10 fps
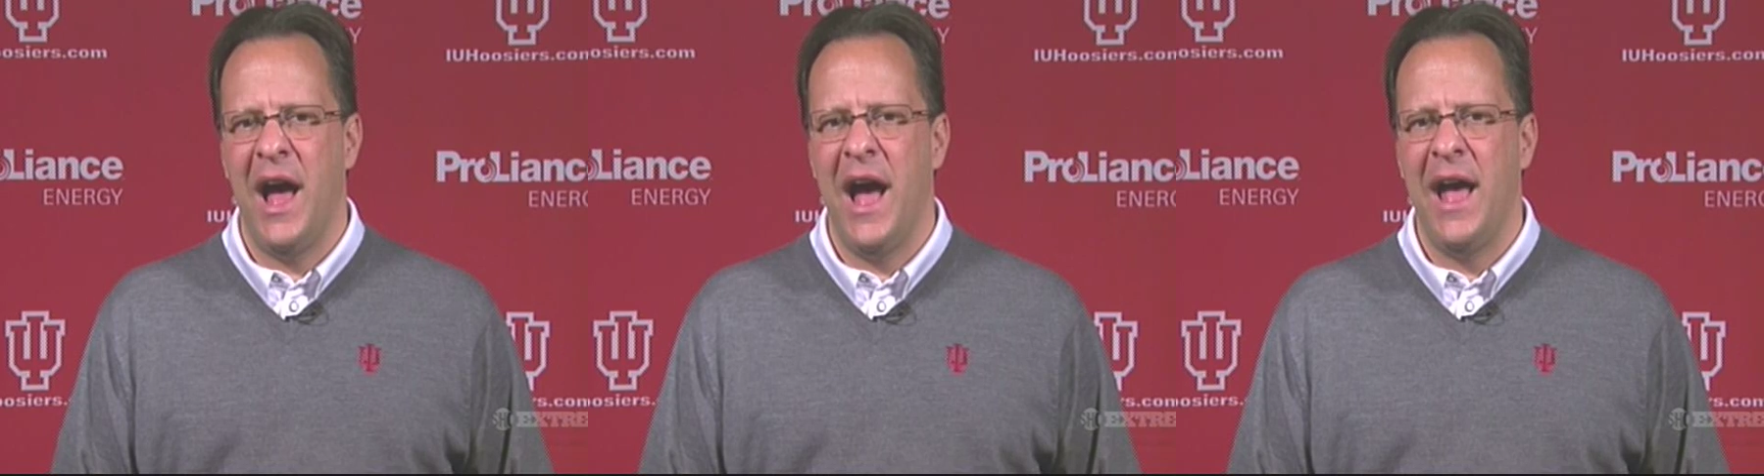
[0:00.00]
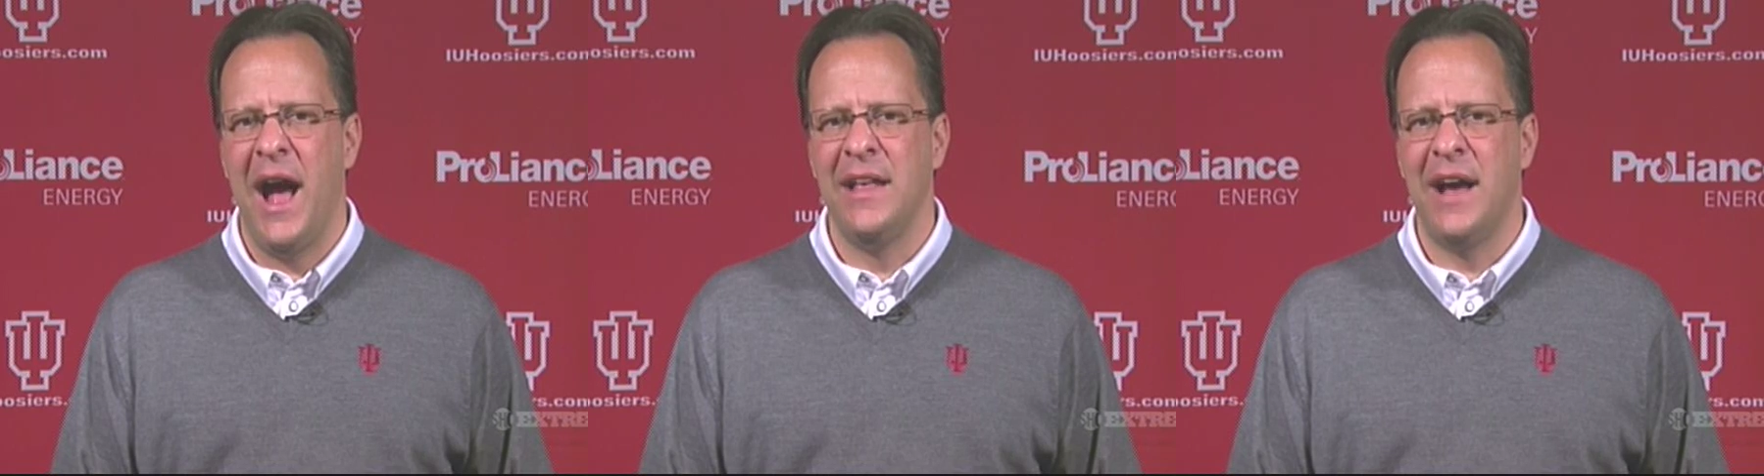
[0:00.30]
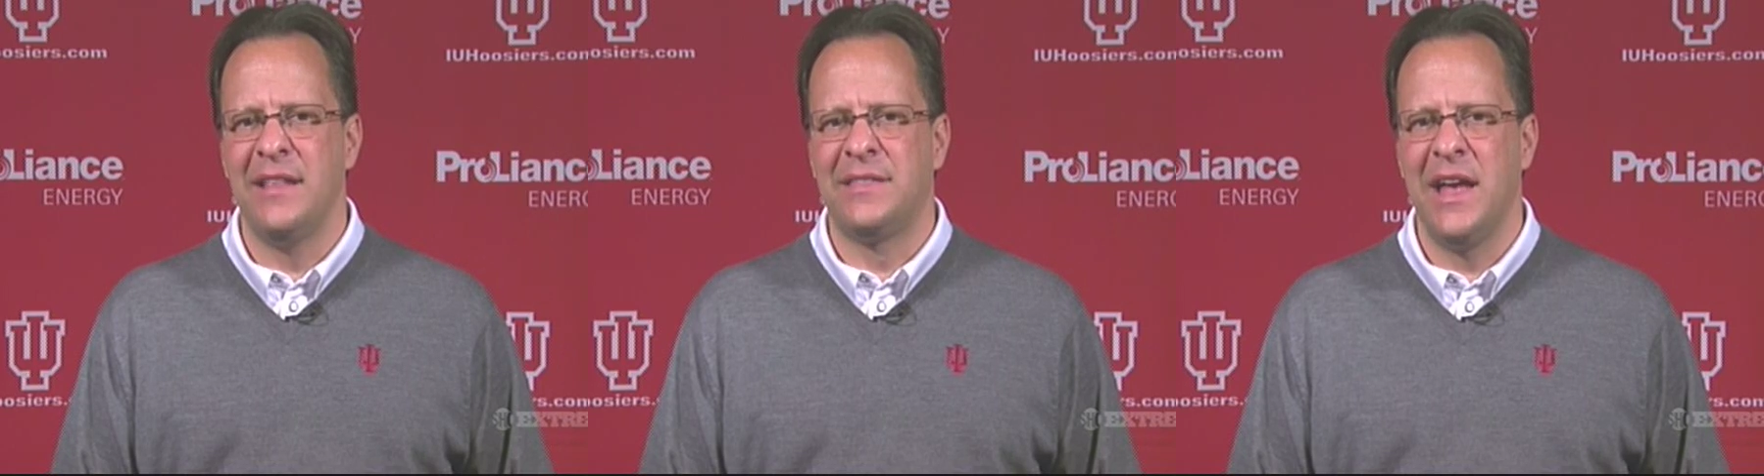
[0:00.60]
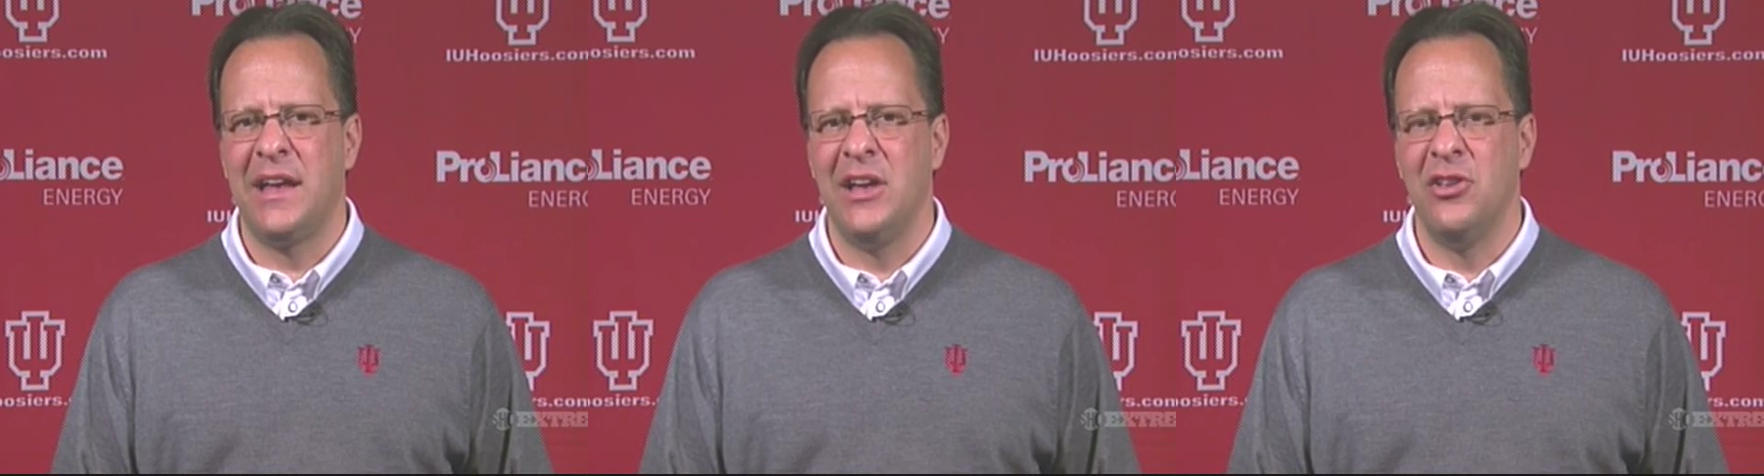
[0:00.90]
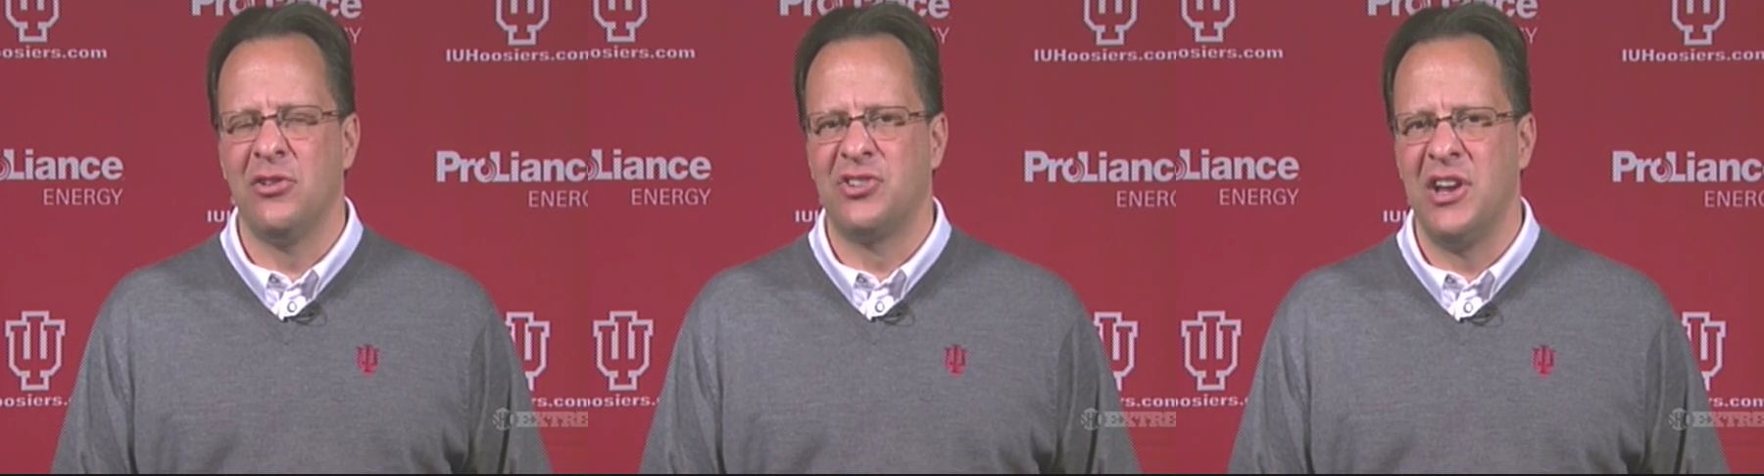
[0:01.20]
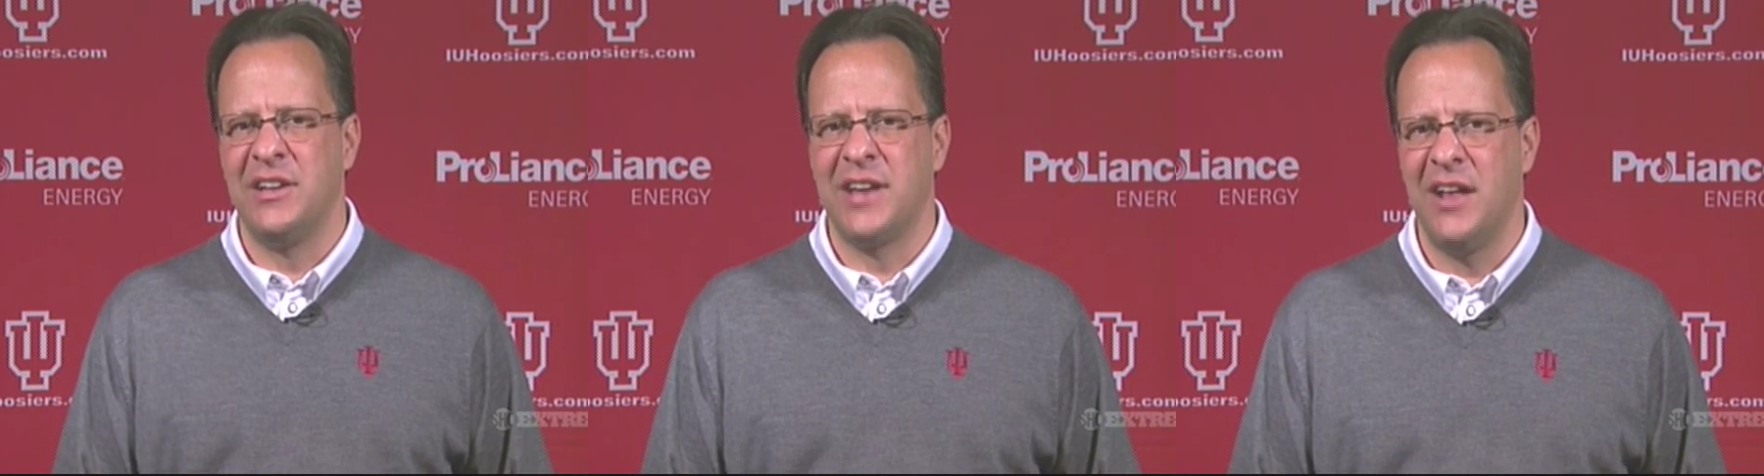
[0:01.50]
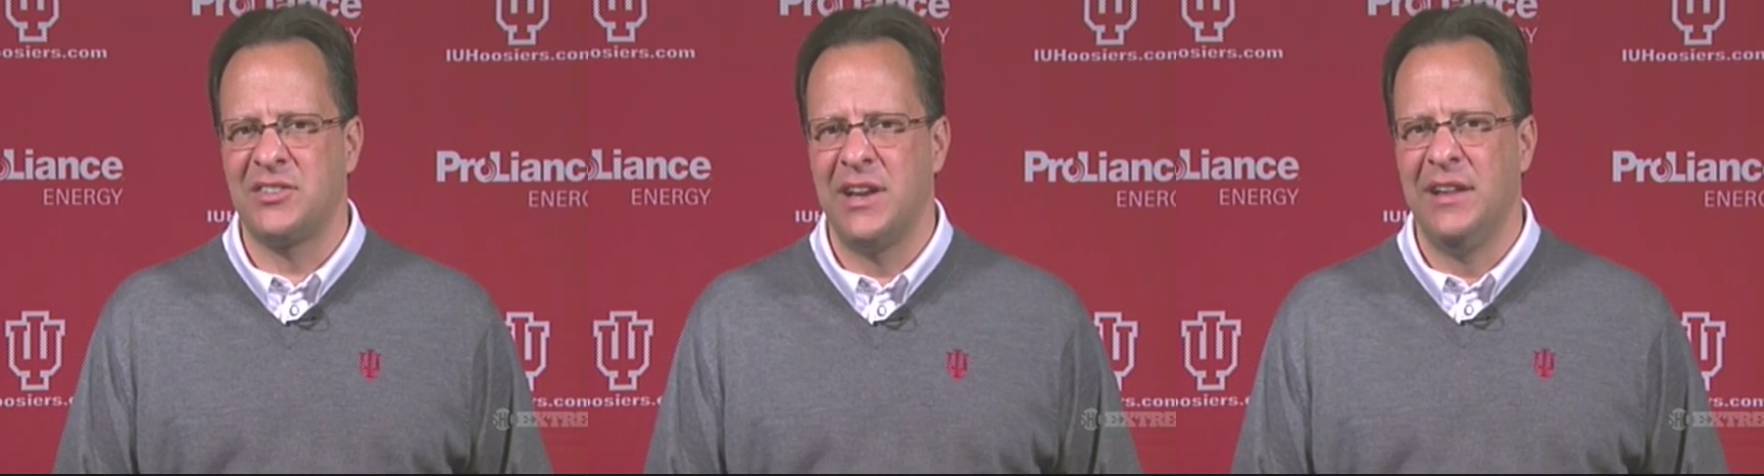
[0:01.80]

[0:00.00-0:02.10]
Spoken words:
I think there's an intensity